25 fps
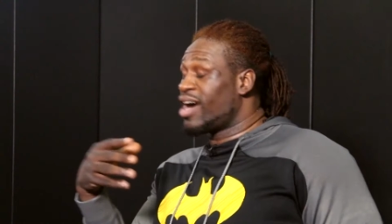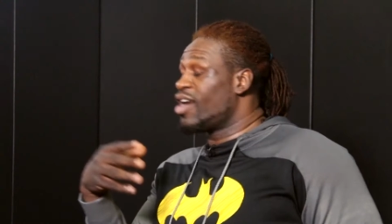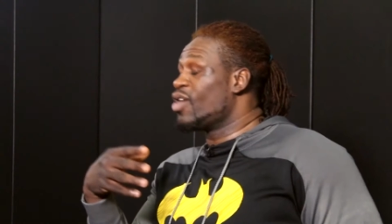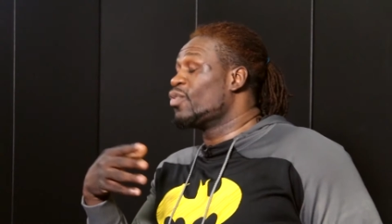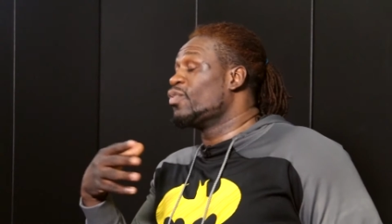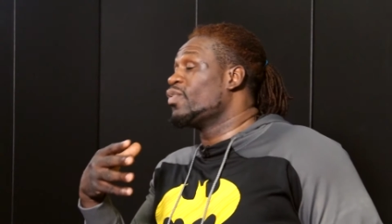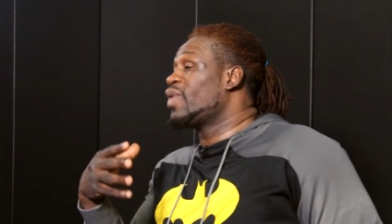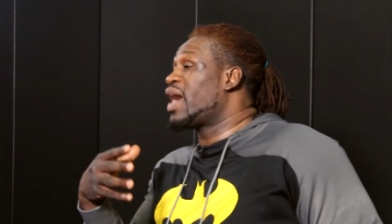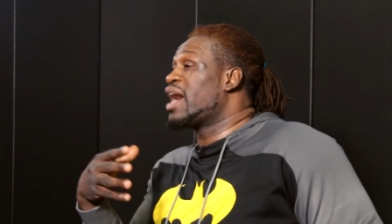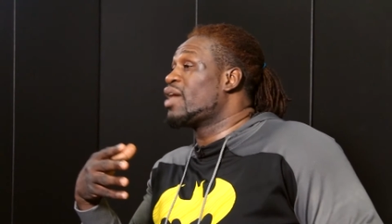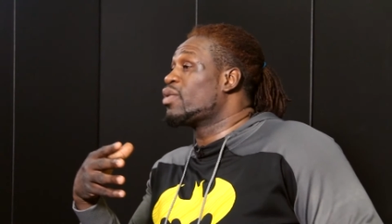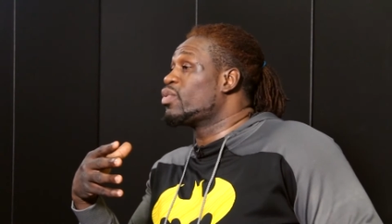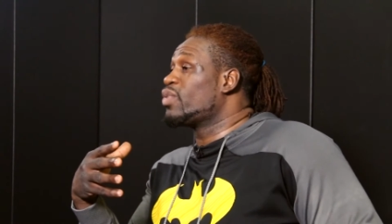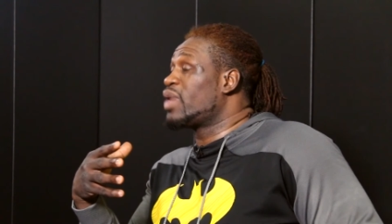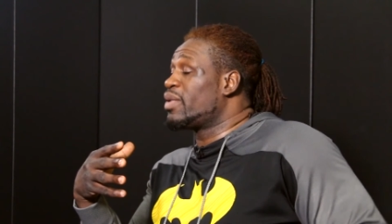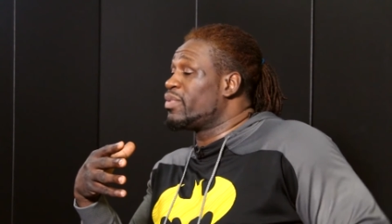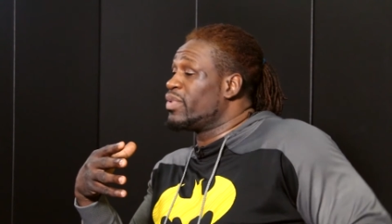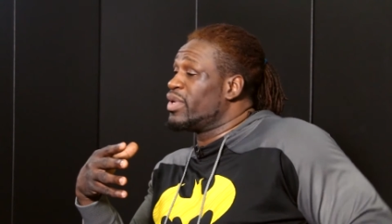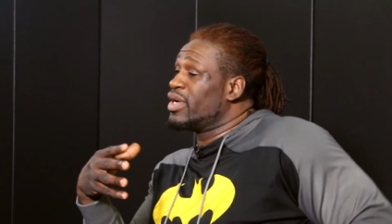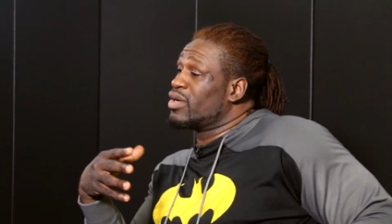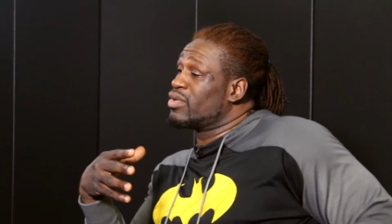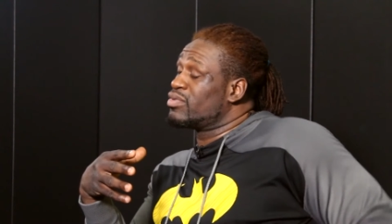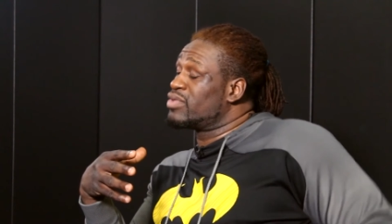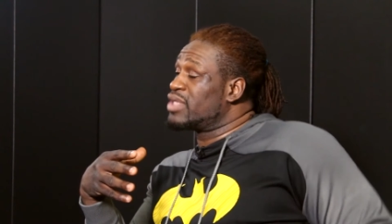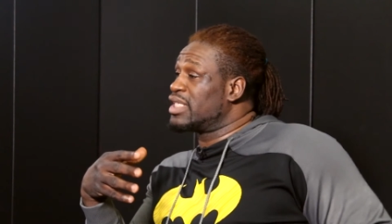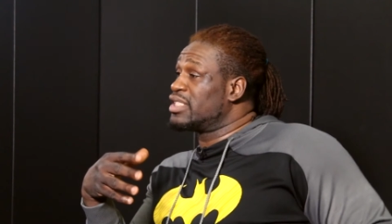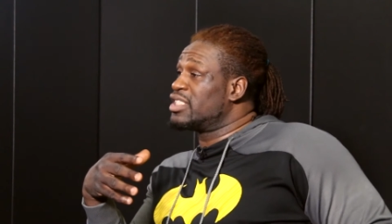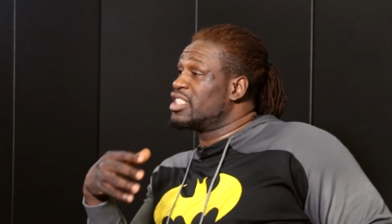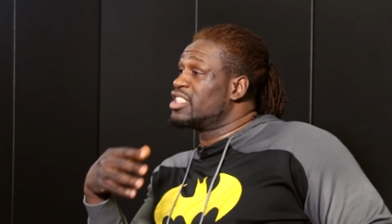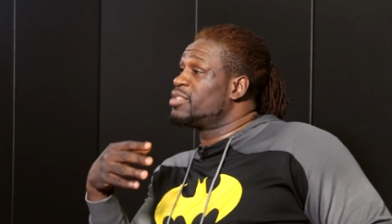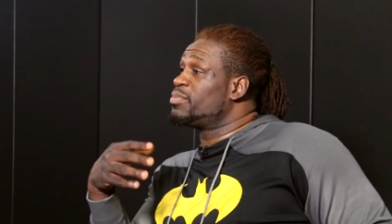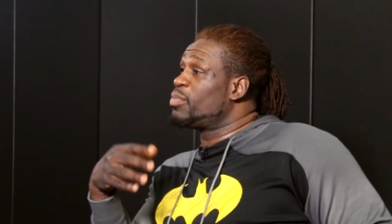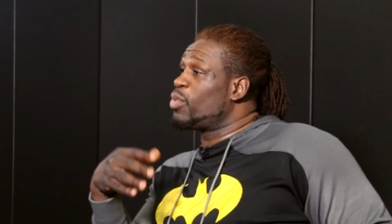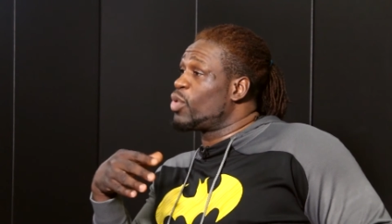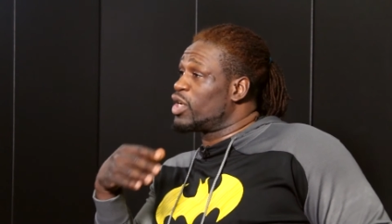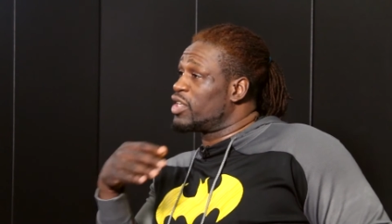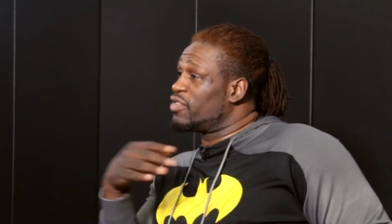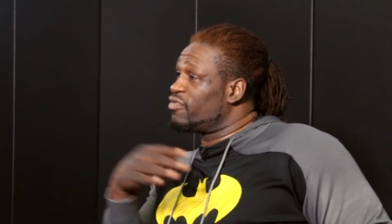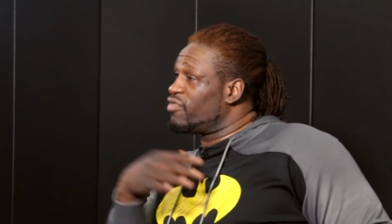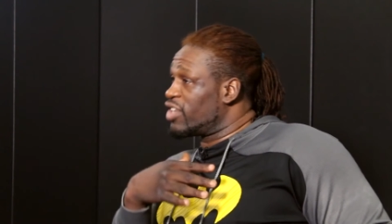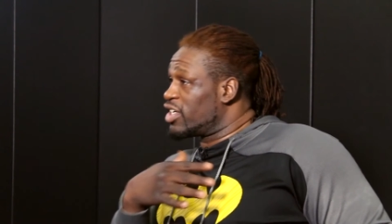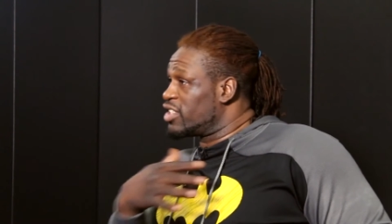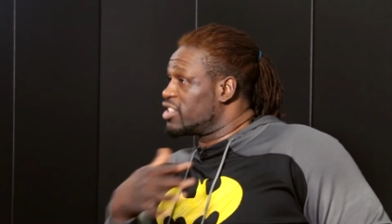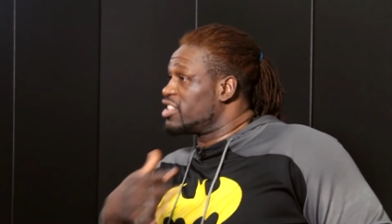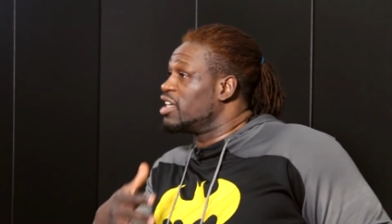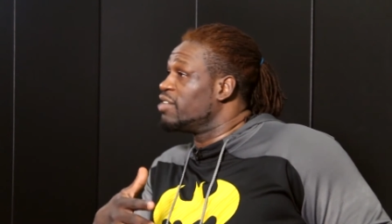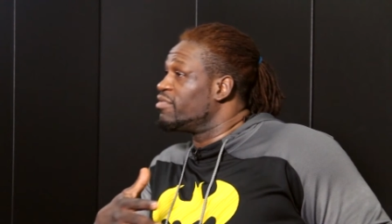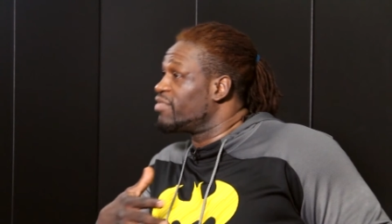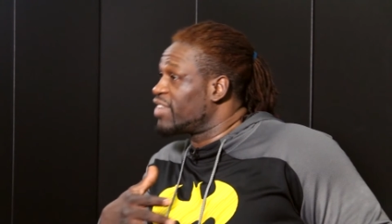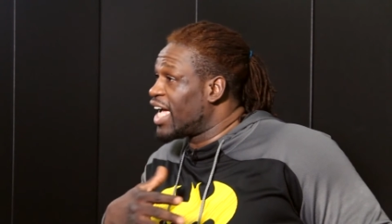I really don't think this sport is for the
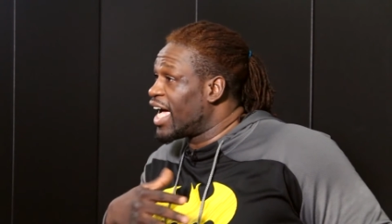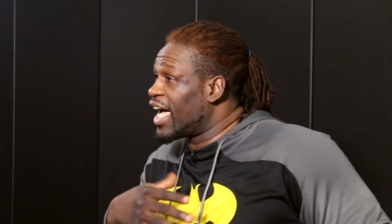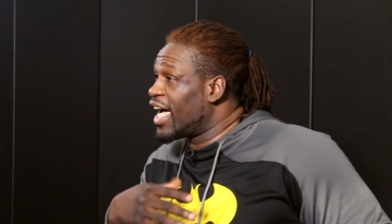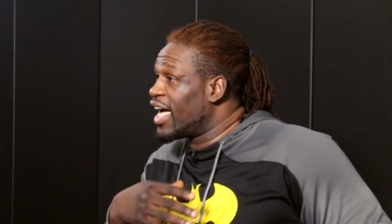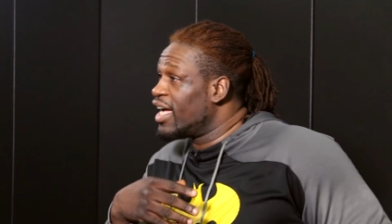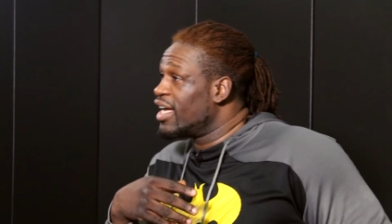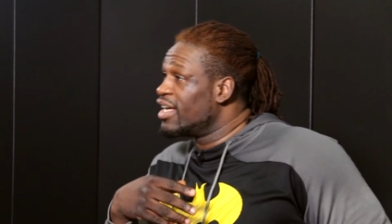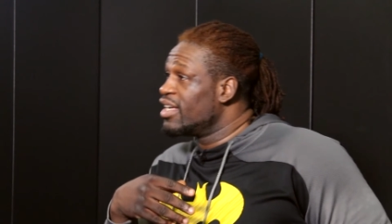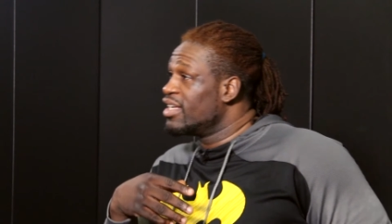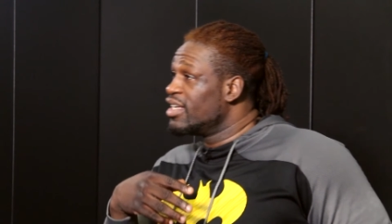tough guy.